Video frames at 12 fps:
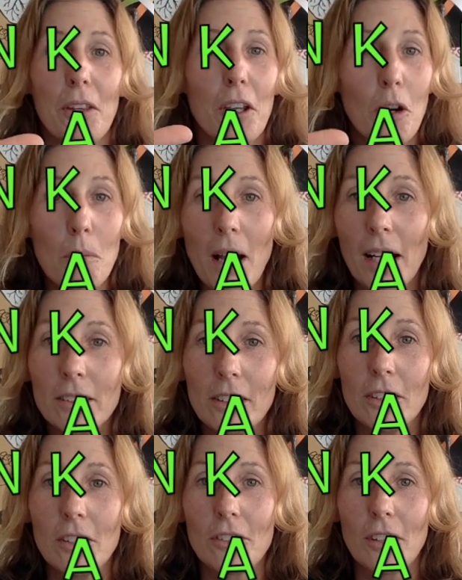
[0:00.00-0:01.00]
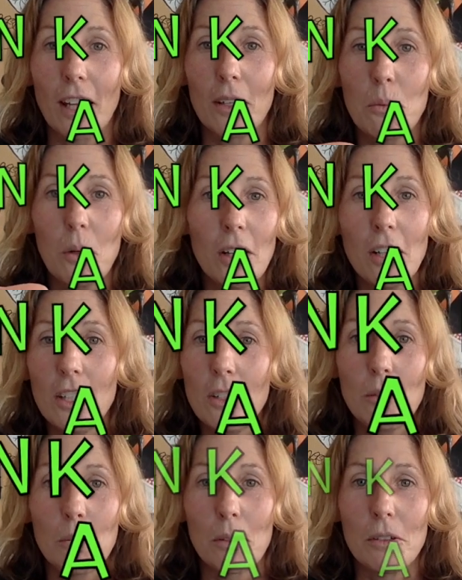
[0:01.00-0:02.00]
Go back to your design. Where can
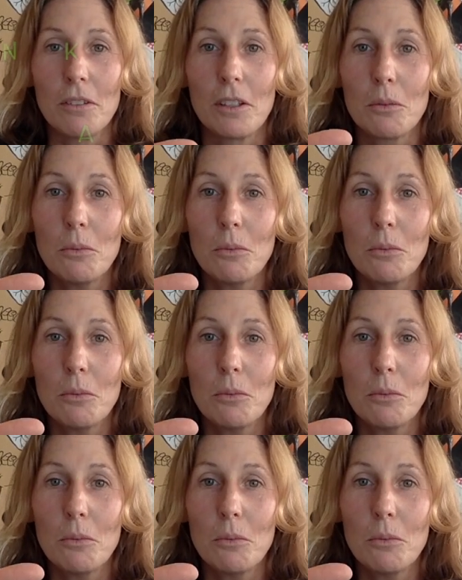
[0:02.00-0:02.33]
you improve it?